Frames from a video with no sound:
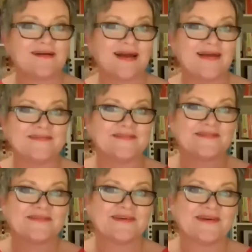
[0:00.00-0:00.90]
and
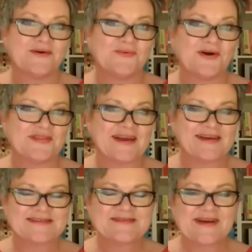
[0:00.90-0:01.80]
what they
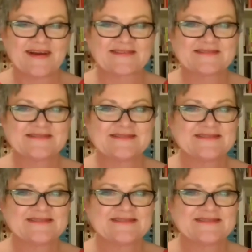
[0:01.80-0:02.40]
expect.